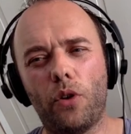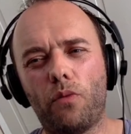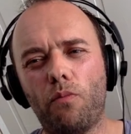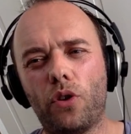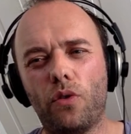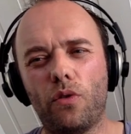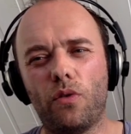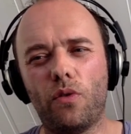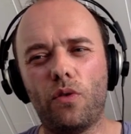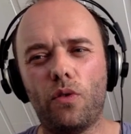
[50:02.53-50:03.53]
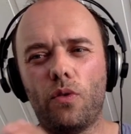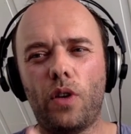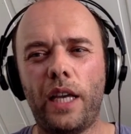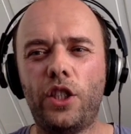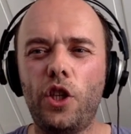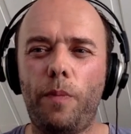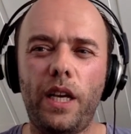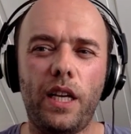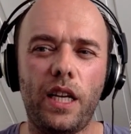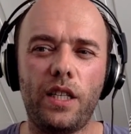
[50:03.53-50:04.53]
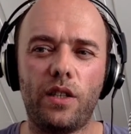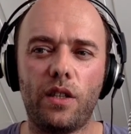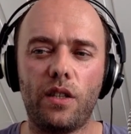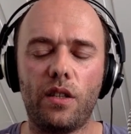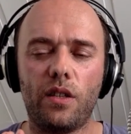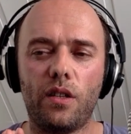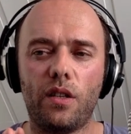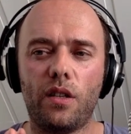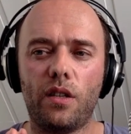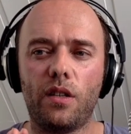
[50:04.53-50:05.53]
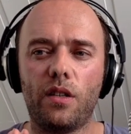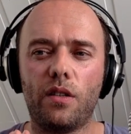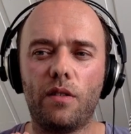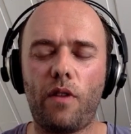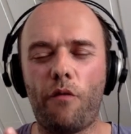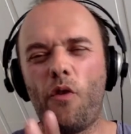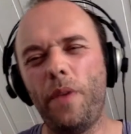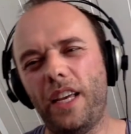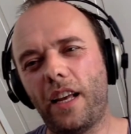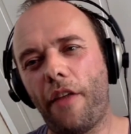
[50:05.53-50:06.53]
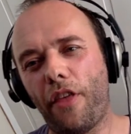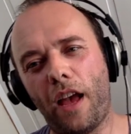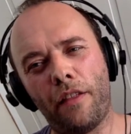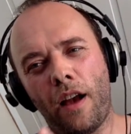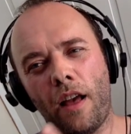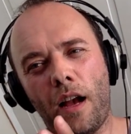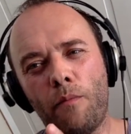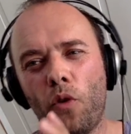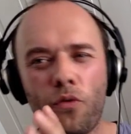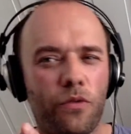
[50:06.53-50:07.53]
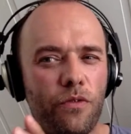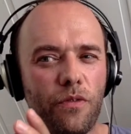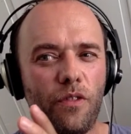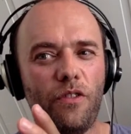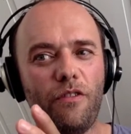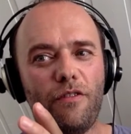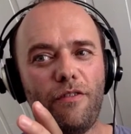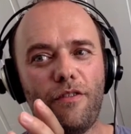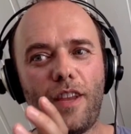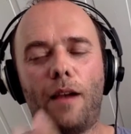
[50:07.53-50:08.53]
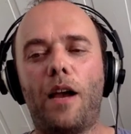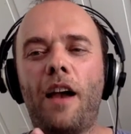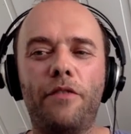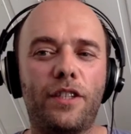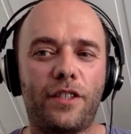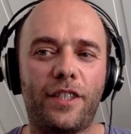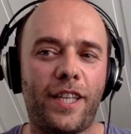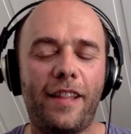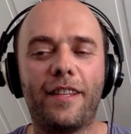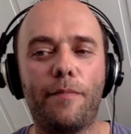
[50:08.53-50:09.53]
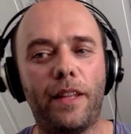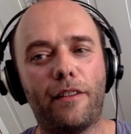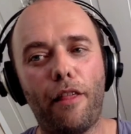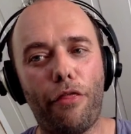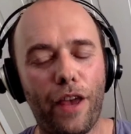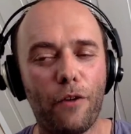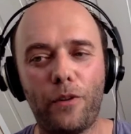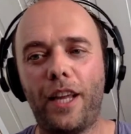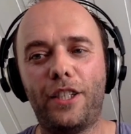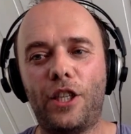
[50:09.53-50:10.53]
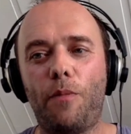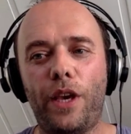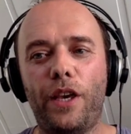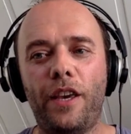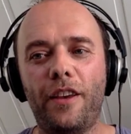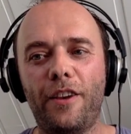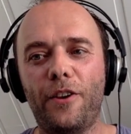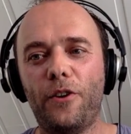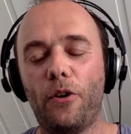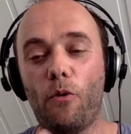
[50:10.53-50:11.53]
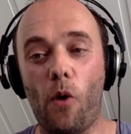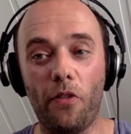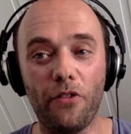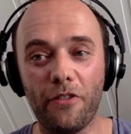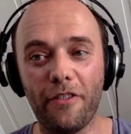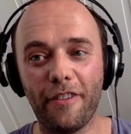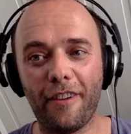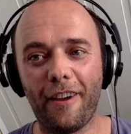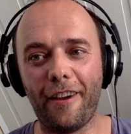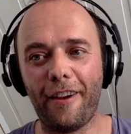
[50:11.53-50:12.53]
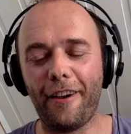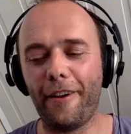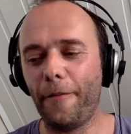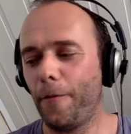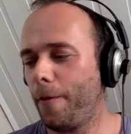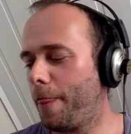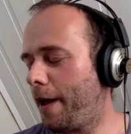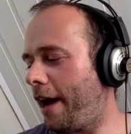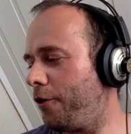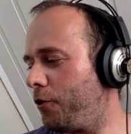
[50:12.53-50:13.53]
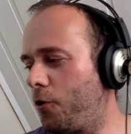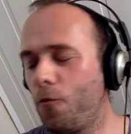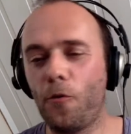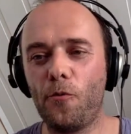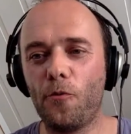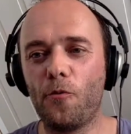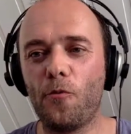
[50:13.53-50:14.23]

But, but HTTP is, uh, for me, I, I, I'm not, I have this sentimental thing with HTTP 1. Uh, I don't know,